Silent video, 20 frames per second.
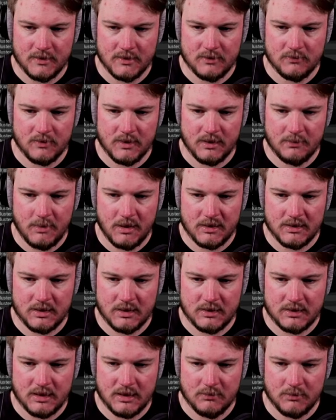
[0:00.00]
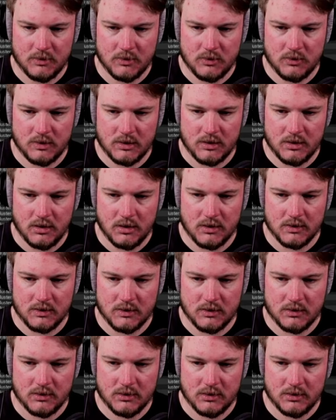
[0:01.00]
Does it really make sense? I'm not sure it
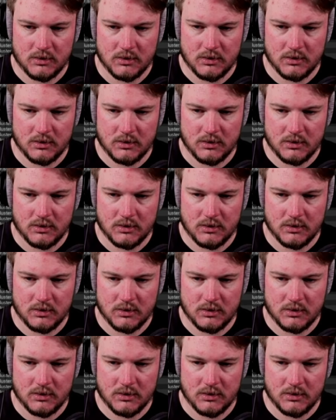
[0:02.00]
does.